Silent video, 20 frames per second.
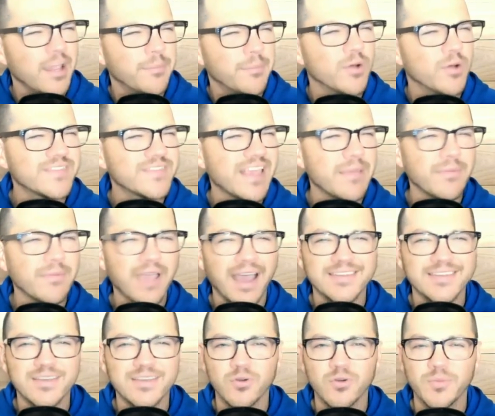Post-game
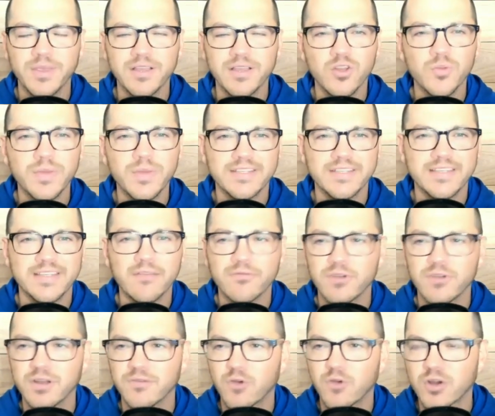content will be a little bit
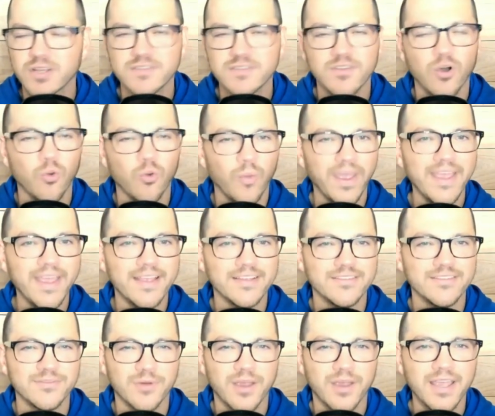different if Arkansas
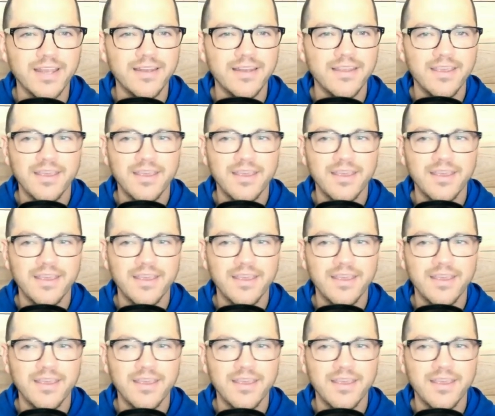wins, right?